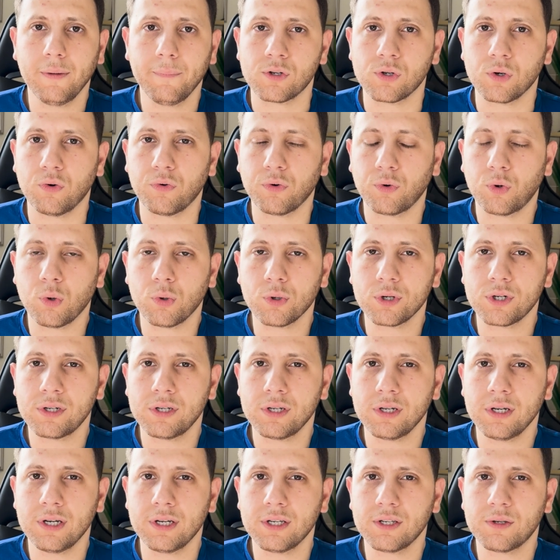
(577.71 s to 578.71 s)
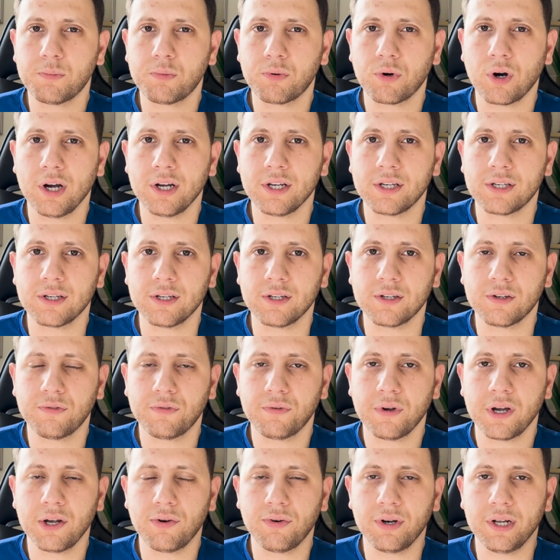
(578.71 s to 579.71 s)
So courses prices
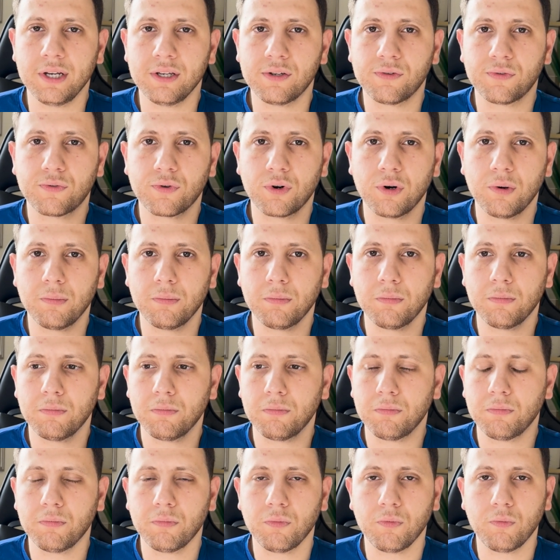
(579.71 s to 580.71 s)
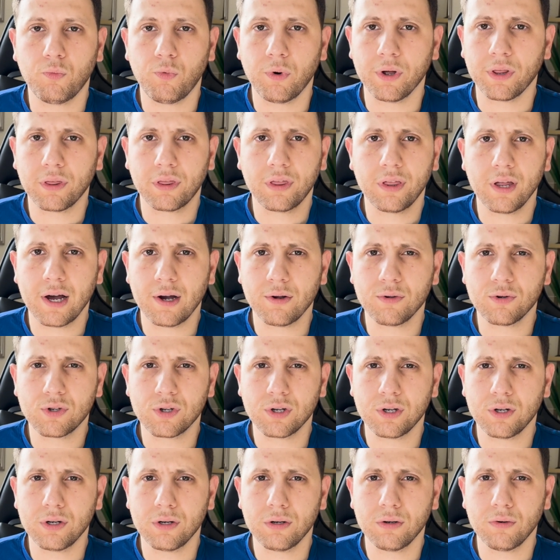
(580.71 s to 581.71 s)
varies from
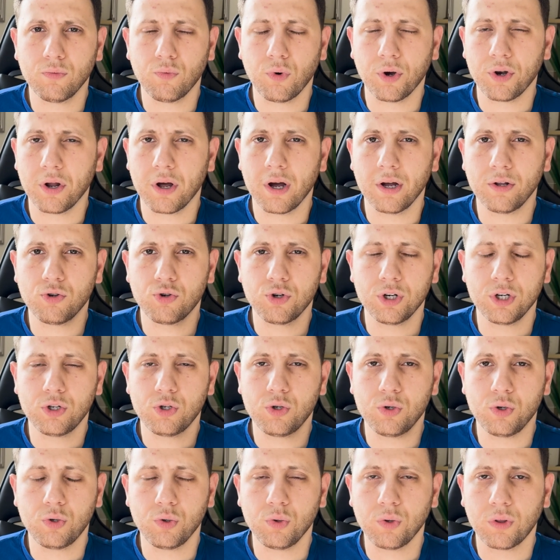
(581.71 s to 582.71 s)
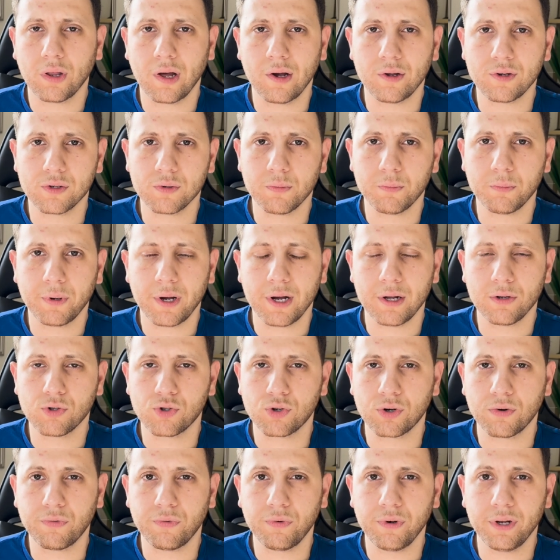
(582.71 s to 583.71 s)
1,100 to 2,000 pounds
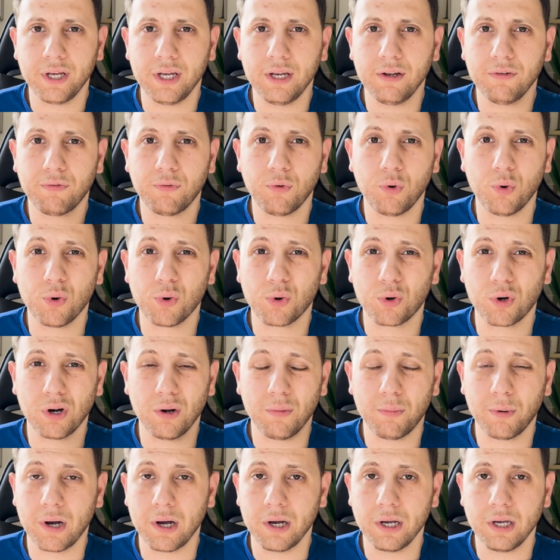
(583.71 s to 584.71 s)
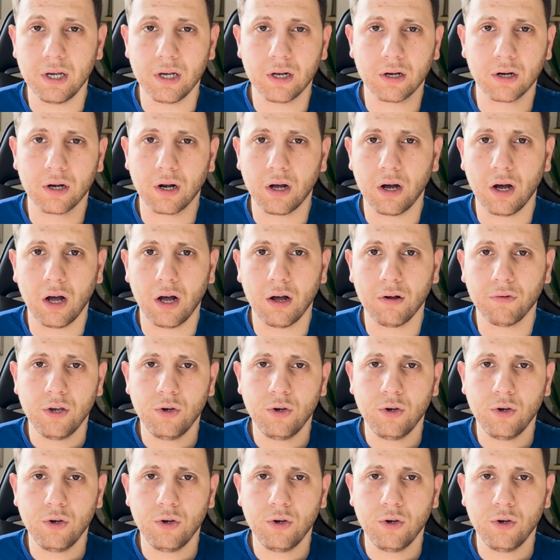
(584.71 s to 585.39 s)
roughly for about a year and a half.